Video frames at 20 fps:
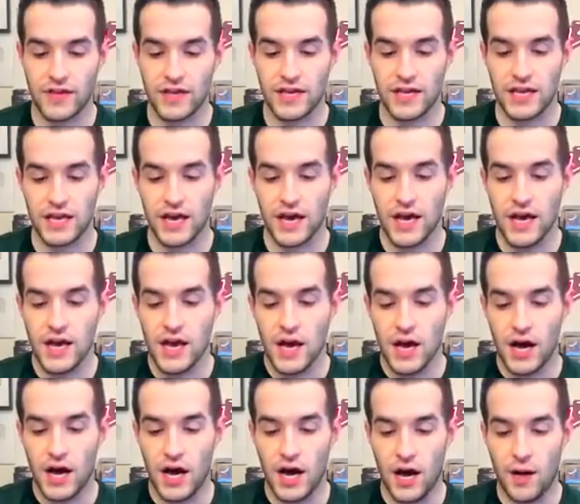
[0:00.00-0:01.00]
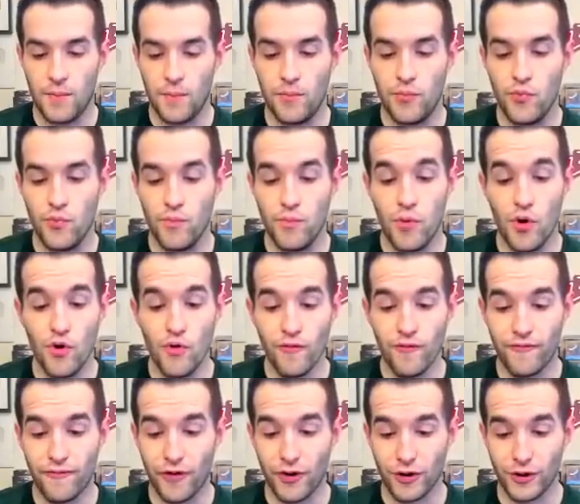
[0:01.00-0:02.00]
the
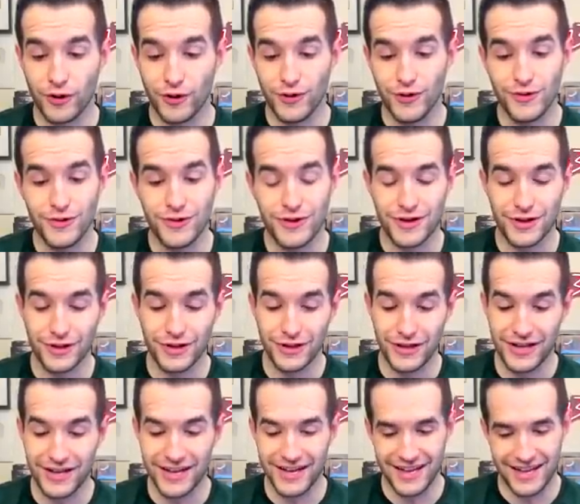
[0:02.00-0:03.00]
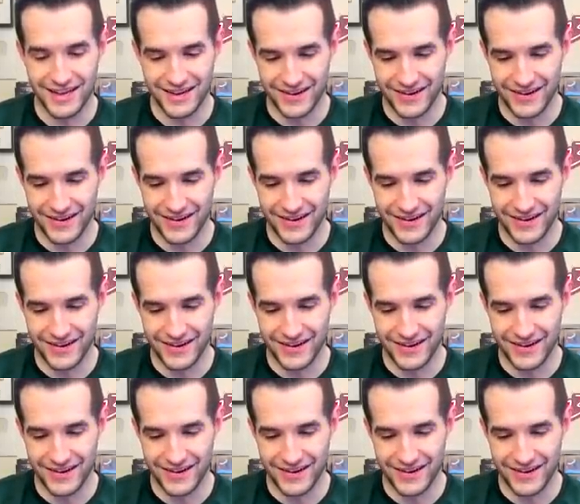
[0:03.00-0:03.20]
Bufalukula.